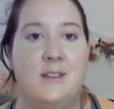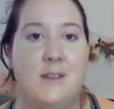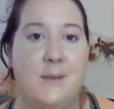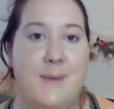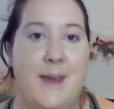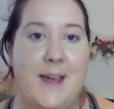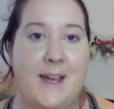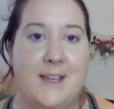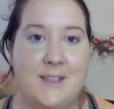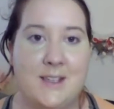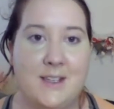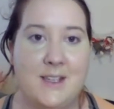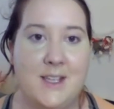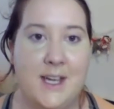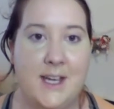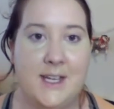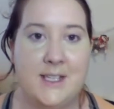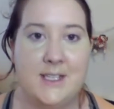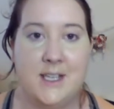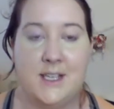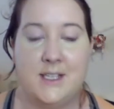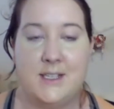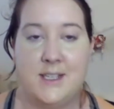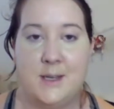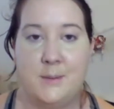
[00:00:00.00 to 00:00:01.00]
the mask
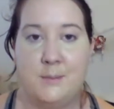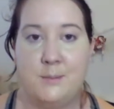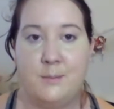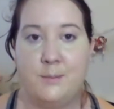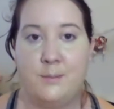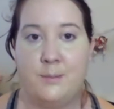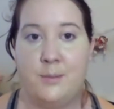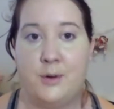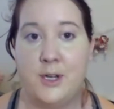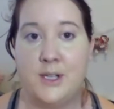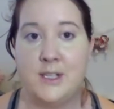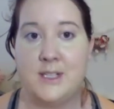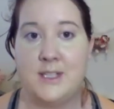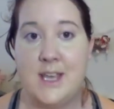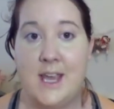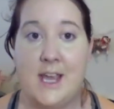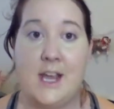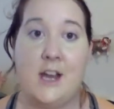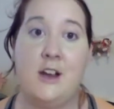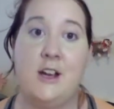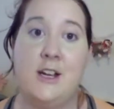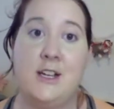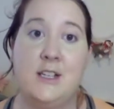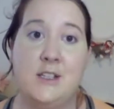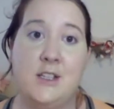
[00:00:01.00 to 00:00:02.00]
does is it puts
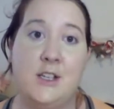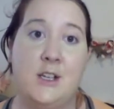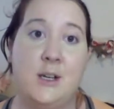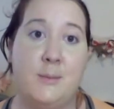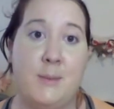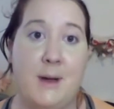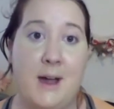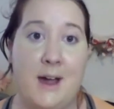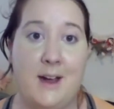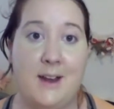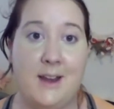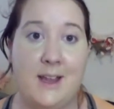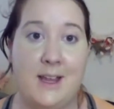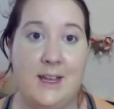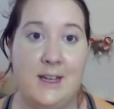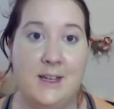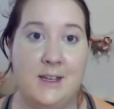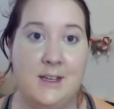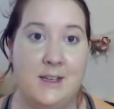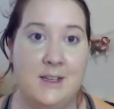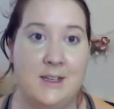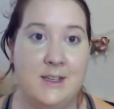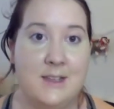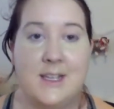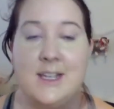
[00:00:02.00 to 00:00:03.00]
air into your
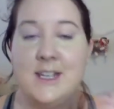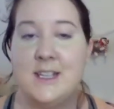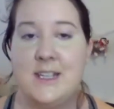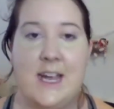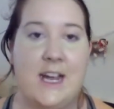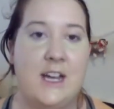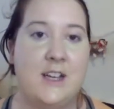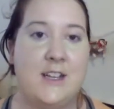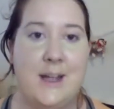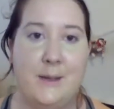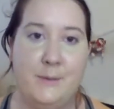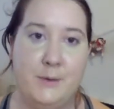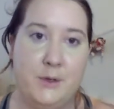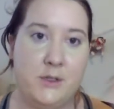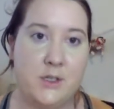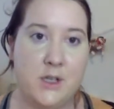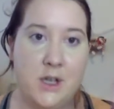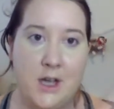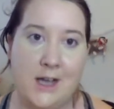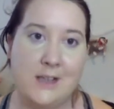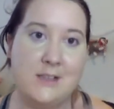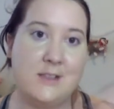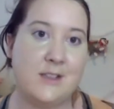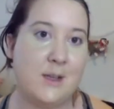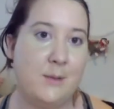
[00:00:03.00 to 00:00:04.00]
body the entire time, so it's
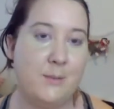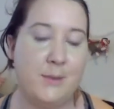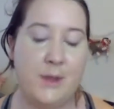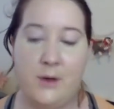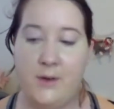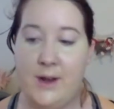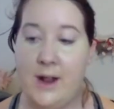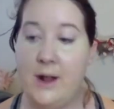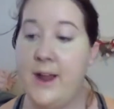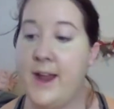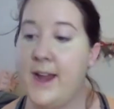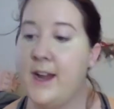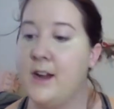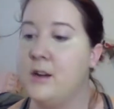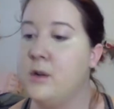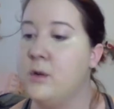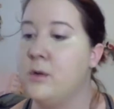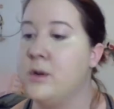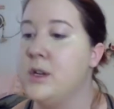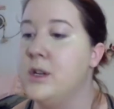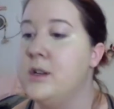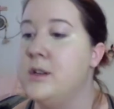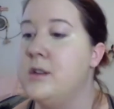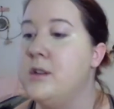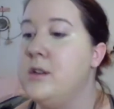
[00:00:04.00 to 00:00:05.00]
constantly blowing out air
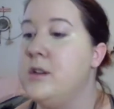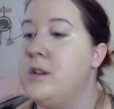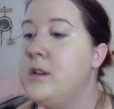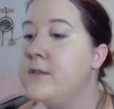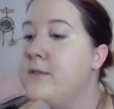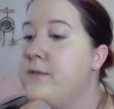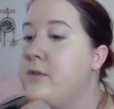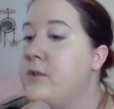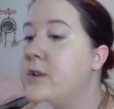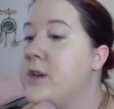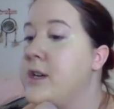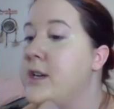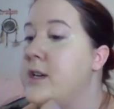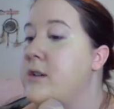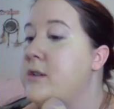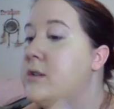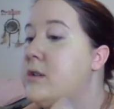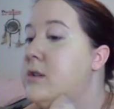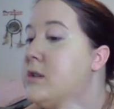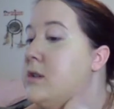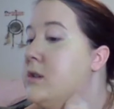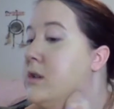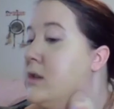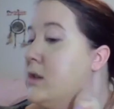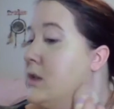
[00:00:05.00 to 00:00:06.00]
for
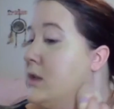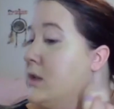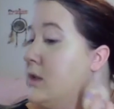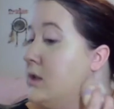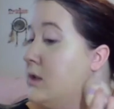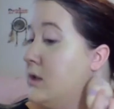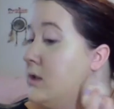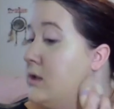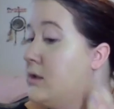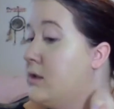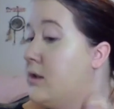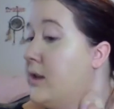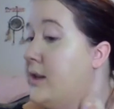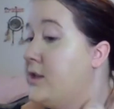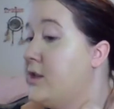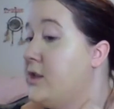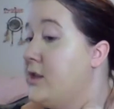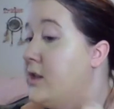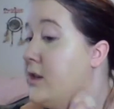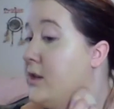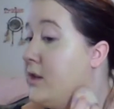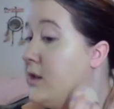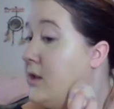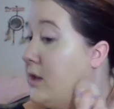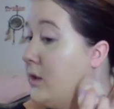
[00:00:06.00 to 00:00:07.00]
you, so that
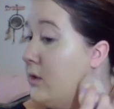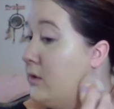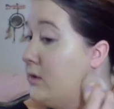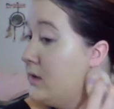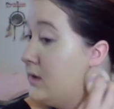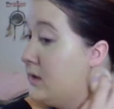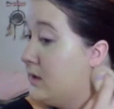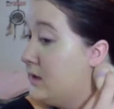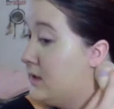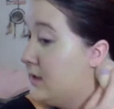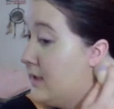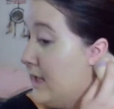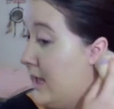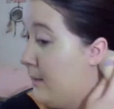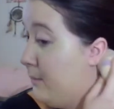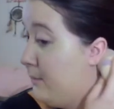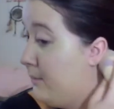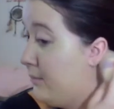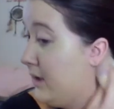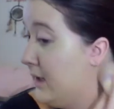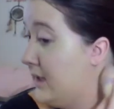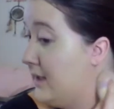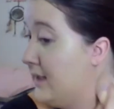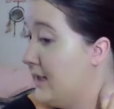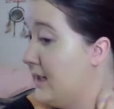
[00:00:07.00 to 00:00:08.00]
you don't
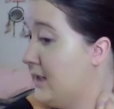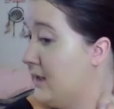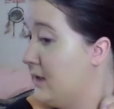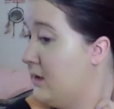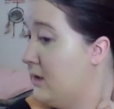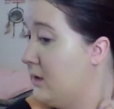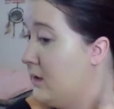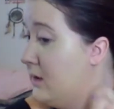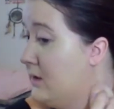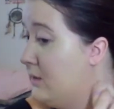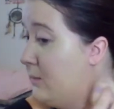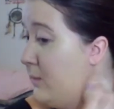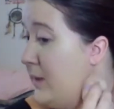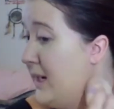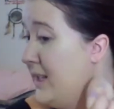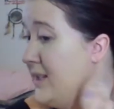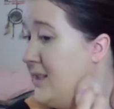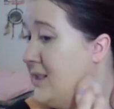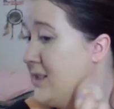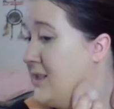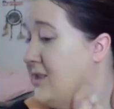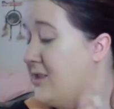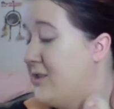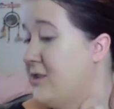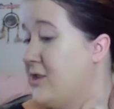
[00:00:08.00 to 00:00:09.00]
stop breathing. Why
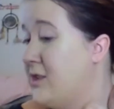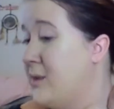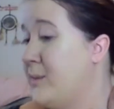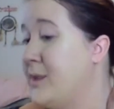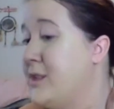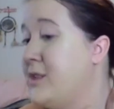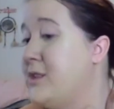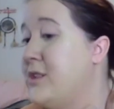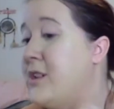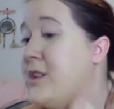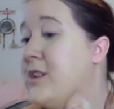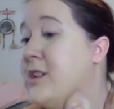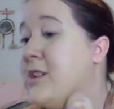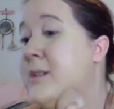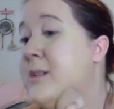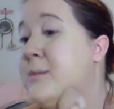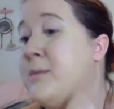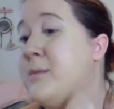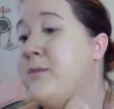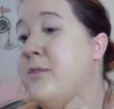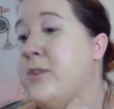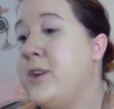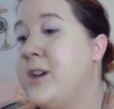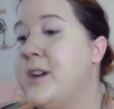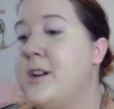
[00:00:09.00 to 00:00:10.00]
does this look so much darker
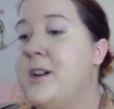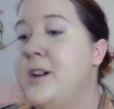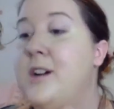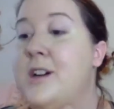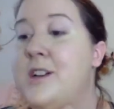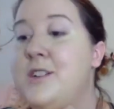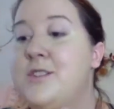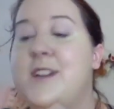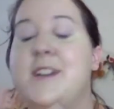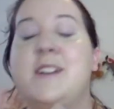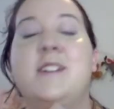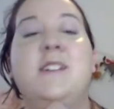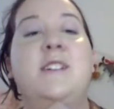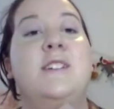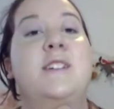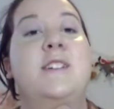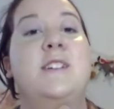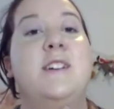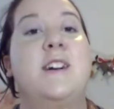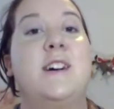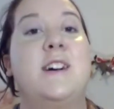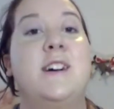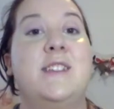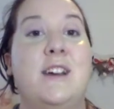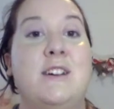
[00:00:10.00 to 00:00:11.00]
than before? I thought, right?
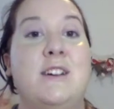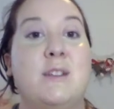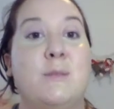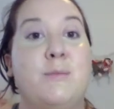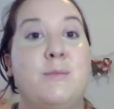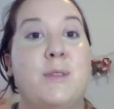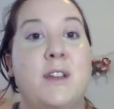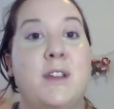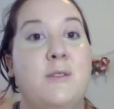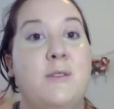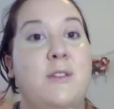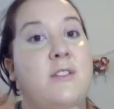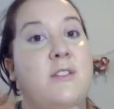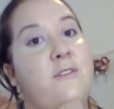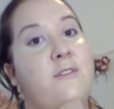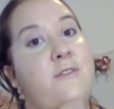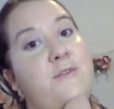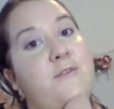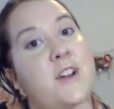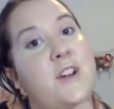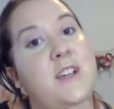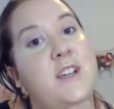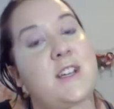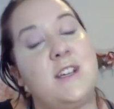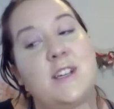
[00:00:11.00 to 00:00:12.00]
Because now it's blended
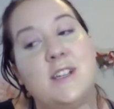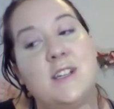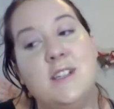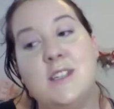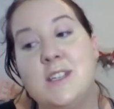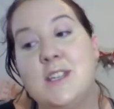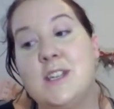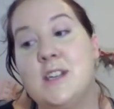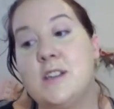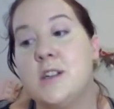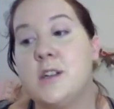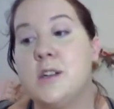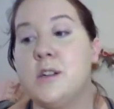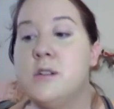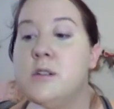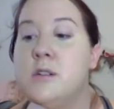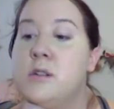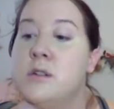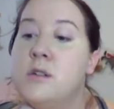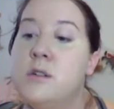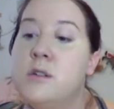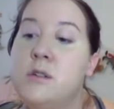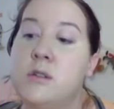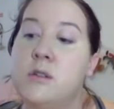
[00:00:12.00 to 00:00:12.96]
with fucking concealer.